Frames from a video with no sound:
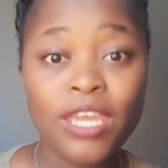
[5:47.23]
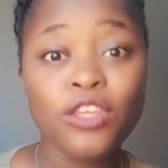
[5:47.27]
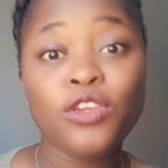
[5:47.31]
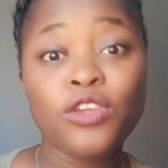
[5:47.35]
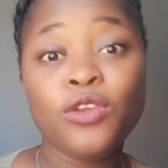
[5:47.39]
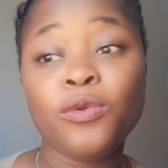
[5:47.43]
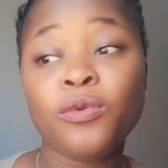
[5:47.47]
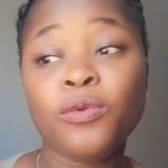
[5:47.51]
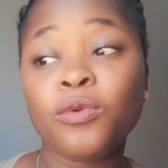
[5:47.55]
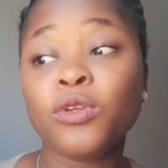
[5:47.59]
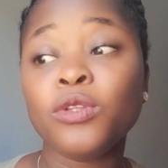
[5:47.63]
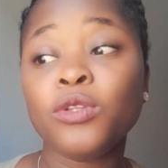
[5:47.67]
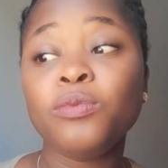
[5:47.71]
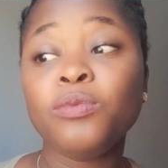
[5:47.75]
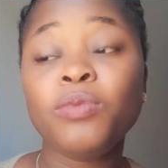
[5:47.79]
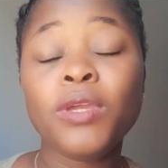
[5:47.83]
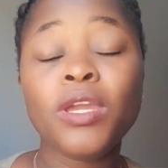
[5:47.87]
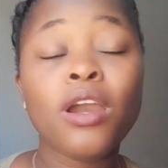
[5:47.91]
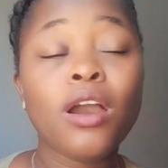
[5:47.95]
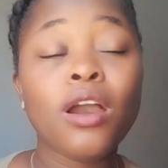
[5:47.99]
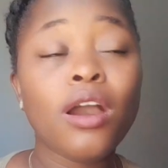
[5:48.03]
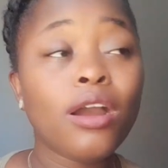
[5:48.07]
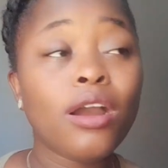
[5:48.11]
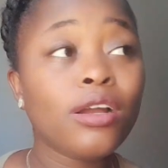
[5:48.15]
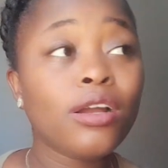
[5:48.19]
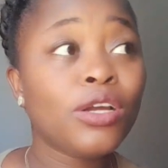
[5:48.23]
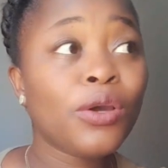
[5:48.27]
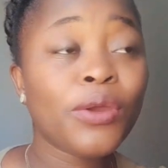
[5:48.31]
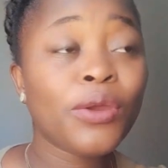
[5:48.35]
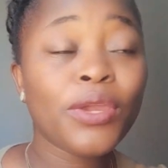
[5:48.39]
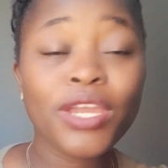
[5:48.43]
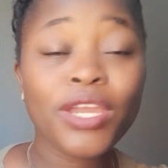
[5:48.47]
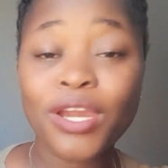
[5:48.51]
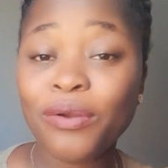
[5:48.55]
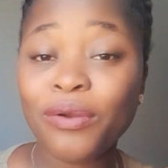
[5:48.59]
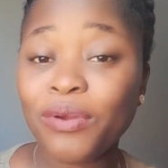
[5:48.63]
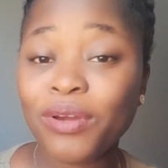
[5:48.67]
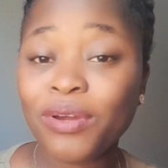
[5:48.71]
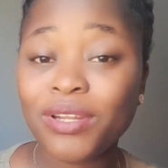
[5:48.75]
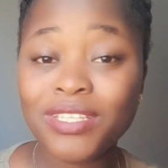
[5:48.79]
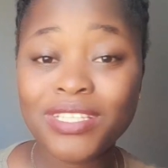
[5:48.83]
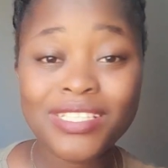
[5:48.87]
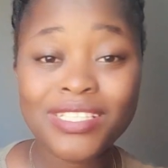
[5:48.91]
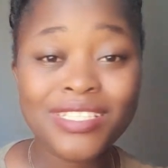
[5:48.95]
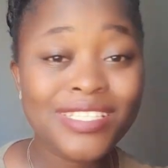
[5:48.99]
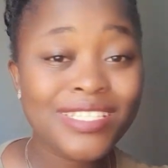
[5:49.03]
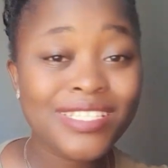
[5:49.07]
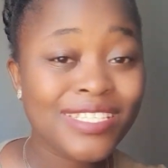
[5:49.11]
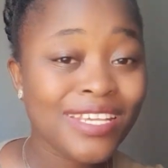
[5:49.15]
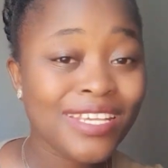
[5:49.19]
You could be going around
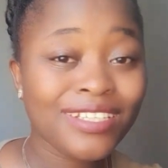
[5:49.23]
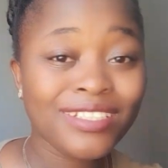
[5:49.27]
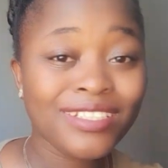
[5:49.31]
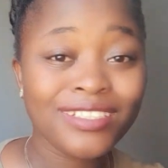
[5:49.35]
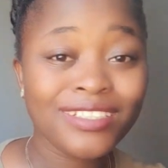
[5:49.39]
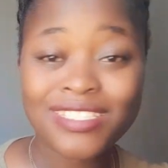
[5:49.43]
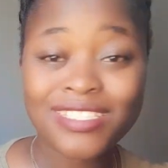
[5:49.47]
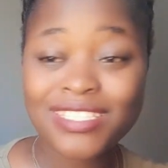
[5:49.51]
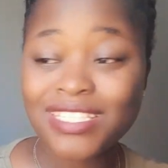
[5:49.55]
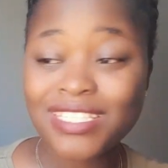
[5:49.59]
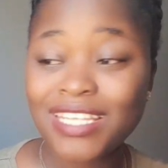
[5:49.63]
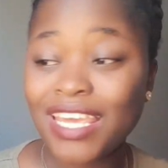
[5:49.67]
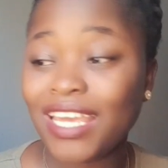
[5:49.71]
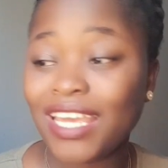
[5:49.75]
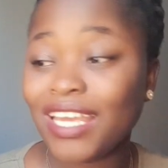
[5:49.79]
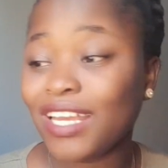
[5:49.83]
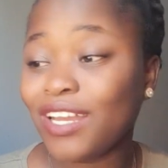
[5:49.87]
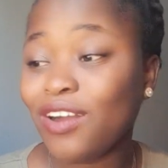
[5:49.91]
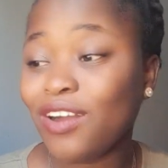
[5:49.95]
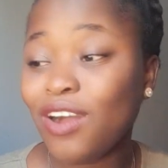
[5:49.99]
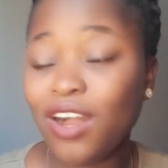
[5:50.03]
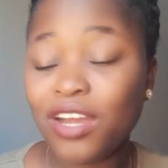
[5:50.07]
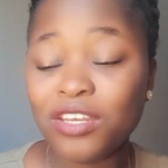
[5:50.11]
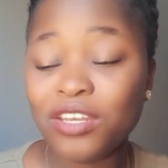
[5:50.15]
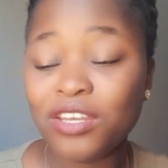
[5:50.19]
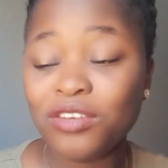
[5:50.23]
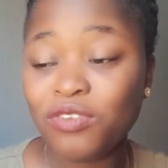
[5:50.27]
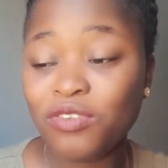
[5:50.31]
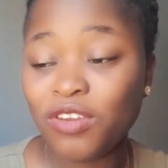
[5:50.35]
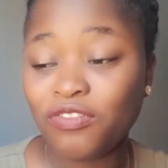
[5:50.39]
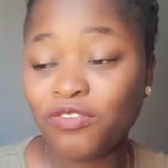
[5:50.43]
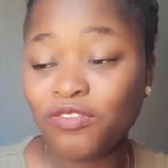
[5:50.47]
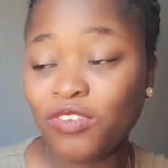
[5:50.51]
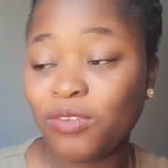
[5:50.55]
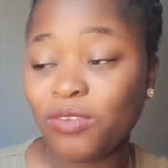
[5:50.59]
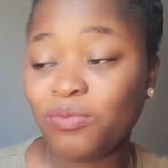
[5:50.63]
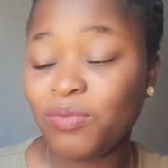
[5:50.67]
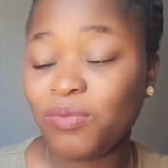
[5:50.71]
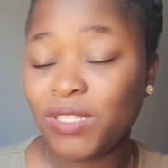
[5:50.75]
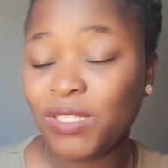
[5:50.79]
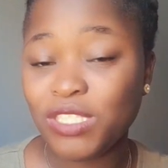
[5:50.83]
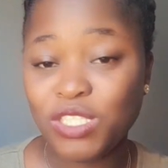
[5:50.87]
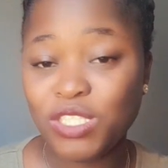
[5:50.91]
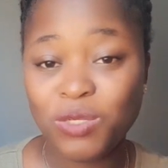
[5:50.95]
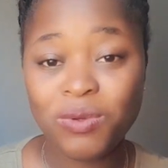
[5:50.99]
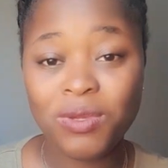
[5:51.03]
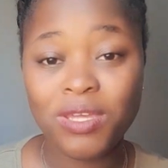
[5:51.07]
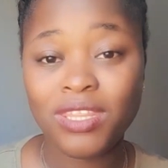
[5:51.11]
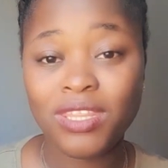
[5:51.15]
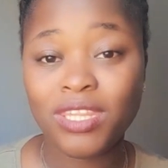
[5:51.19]
in circles saying, God, you have not been
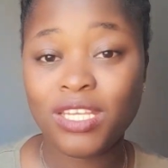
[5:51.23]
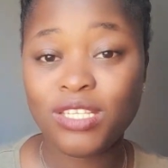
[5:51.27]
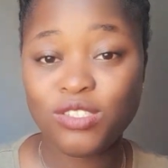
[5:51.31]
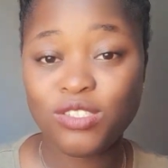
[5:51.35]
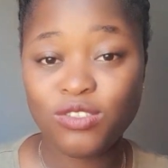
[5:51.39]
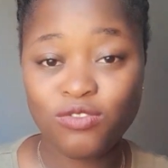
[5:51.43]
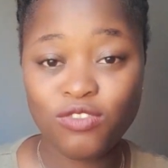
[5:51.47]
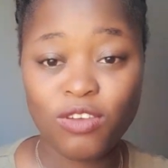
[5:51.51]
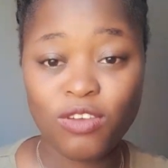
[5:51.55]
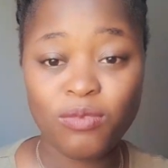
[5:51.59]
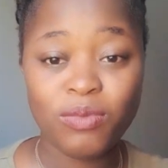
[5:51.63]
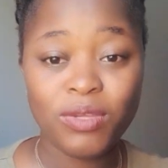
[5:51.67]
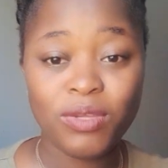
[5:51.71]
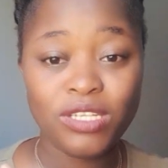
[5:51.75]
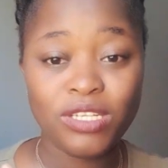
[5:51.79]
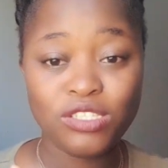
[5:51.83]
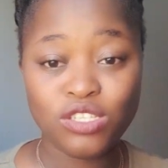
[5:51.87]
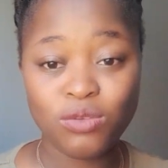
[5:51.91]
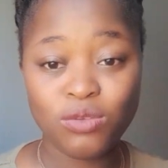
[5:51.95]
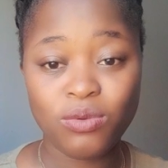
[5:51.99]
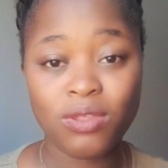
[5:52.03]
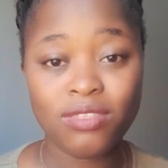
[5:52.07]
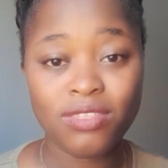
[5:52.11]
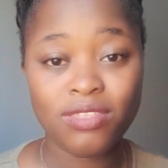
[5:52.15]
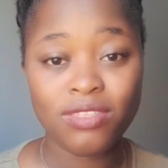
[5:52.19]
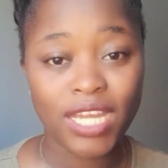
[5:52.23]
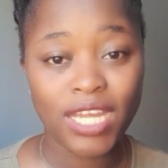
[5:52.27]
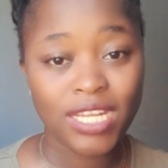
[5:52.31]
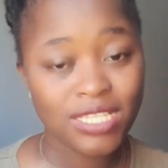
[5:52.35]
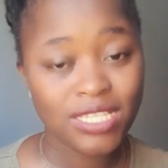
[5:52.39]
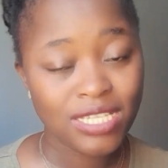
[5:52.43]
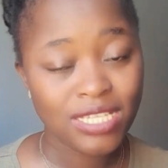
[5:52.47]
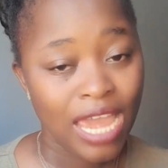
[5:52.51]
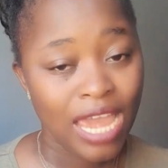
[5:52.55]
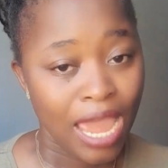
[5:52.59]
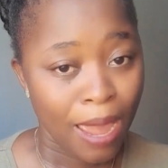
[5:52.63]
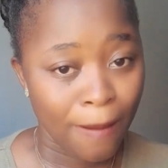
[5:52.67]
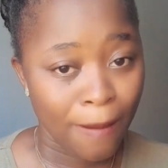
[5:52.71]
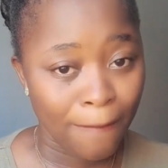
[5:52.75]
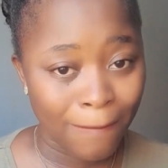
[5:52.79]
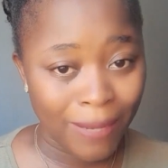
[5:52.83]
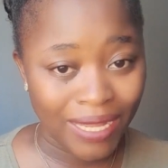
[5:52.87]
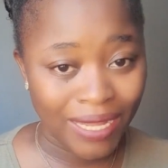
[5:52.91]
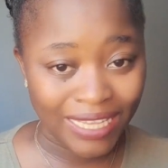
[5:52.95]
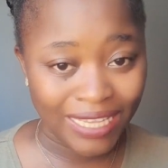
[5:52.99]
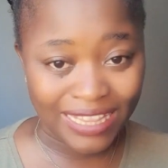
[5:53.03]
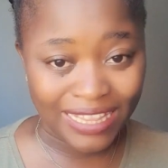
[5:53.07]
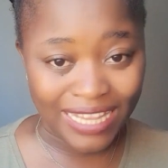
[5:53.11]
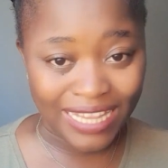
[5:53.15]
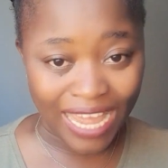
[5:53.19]
doing this, you've not been doing that.
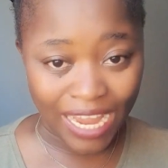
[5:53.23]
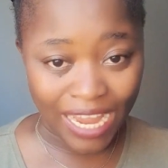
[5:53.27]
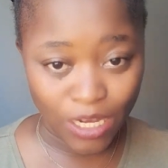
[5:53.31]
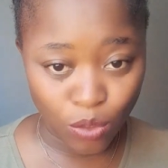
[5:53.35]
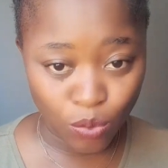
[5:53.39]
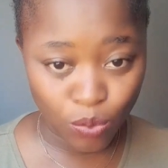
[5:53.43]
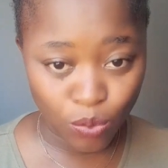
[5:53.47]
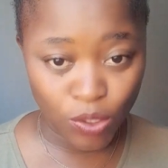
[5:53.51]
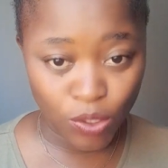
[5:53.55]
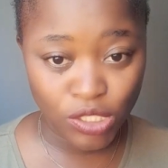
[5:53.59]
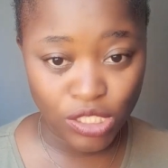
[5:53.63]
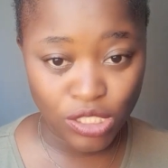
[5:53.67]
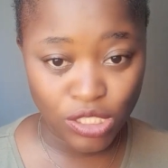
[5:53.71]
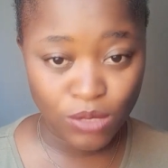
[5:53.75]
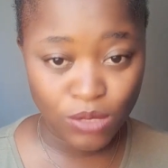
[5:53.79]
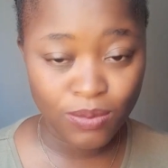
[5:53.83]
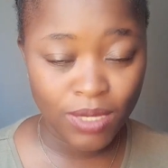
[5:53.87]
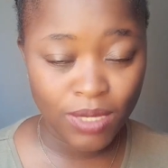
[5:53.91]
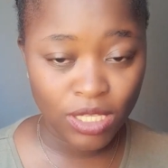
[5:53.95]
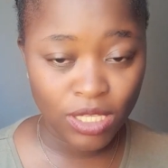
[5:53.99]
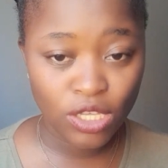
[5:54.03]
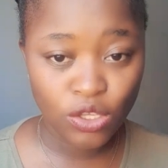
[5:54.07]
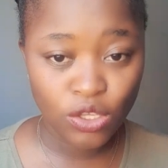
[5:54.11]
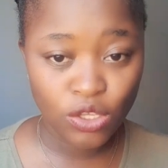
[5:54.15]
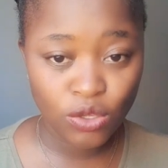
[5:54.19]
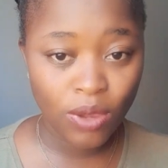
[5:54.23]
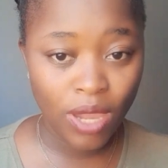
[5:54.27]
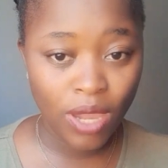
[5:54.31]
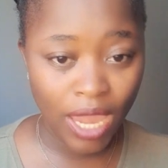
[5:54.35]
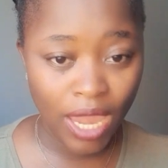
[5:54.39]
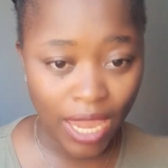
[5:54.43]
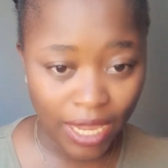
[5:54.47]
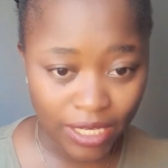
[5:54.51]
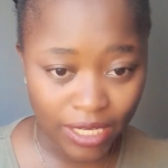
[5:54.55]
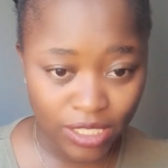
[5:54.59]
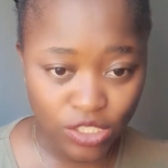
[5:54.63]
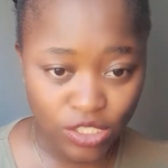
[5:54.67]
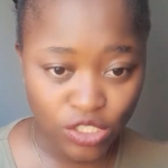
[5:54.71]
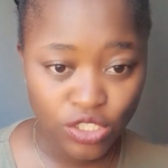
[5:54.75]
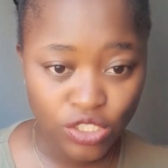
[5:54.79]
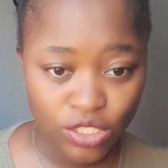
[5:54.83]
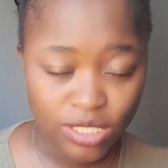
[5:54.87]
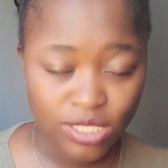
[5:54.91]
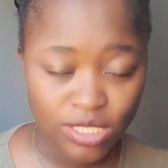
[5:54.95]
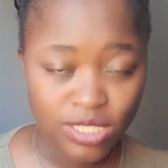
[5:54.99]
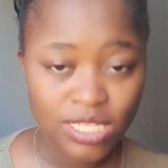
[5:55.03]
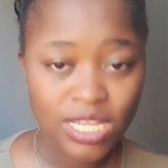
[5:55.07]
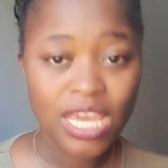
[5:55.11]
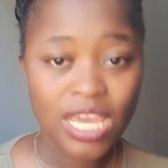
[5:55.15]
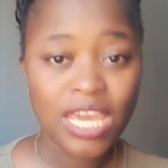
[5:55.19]
But that which is making you
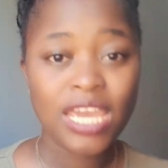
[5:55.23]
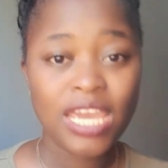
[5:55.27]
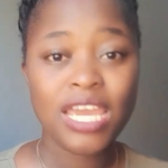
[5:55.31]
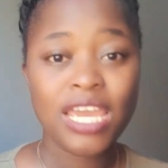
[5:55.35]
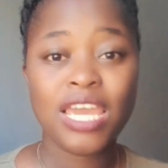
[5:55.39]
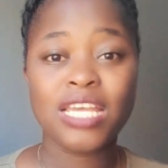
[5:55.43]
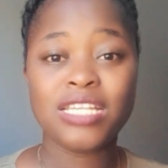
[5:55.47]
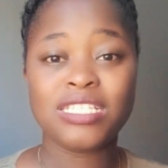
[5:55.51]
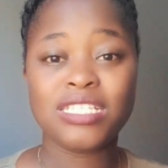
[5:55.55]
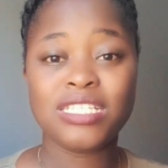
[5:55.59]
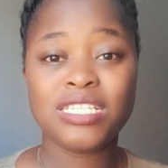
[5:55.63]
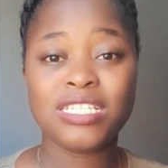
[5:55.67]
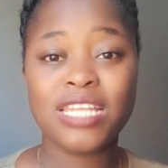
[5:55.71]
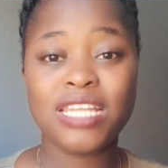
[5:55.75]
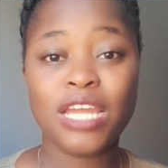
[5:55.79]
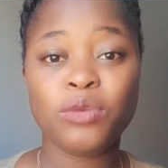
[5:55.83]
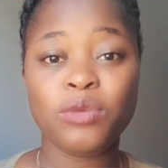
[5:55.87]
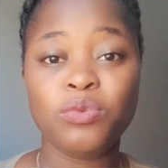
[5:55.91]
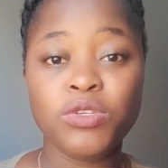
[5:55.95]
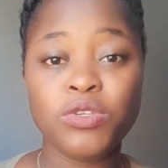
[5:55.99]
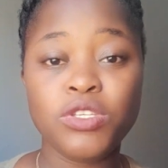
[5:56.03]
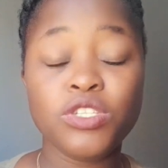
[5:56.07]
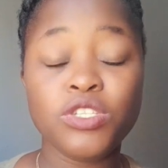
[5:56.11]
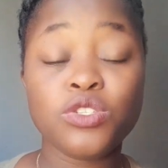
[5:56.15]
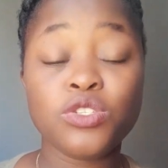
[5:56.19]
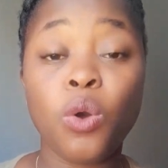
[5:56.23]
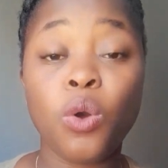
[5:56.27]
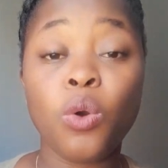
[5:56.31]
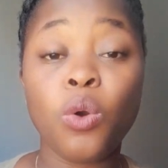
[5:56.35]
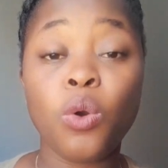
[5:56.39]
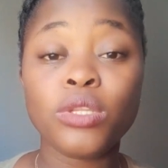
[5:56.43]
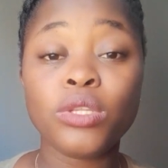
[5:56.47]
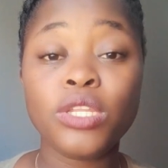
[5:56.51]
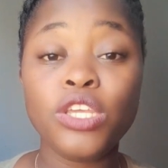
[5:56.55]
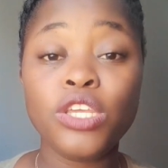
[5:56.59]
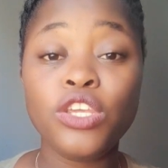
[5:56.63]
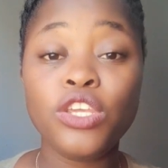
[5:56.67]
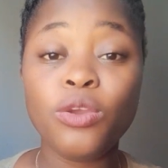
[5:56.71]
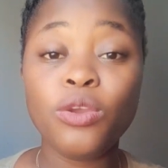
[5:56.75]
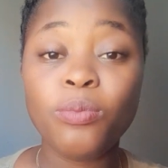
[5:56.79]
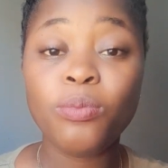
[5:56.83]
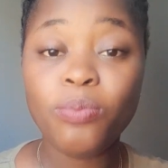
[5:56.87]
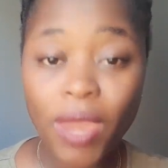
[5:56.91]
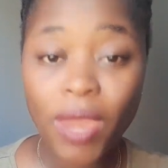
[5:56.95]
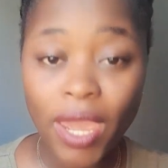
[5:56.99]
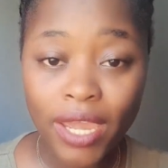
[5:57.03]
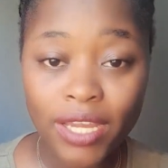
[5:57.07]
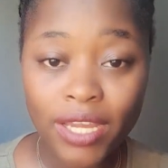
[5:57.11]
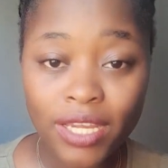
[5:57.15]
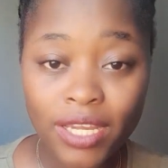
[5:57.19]
anxious is that which is holding you
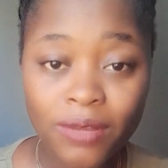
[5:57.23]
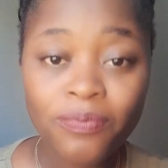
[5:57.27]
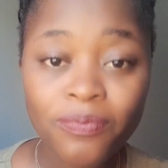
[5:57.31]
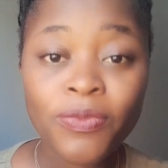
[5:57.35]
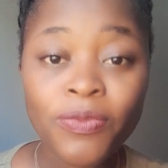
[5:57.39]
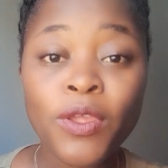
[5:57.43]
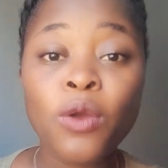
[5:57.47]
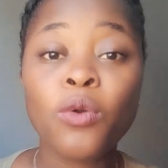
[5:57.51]
back.